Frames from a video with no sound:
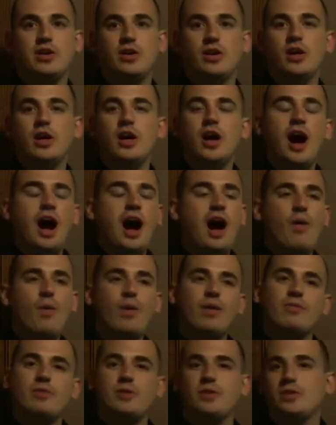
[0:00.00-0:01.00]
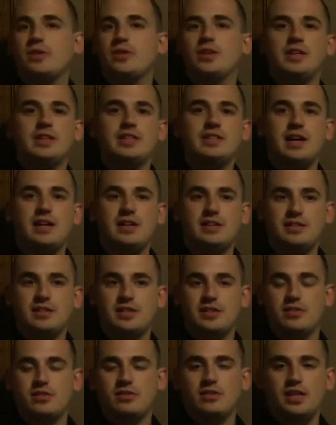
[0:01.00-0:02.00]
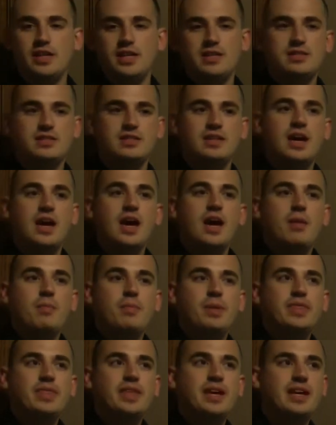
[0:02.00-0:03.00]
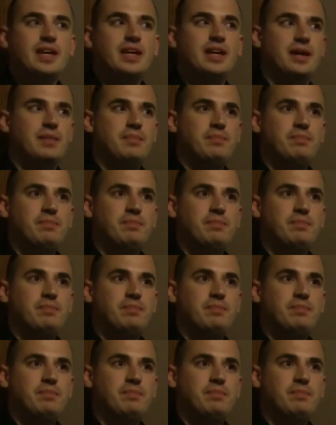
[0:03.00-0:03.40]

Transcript: or however they're going to tell it to their list. But then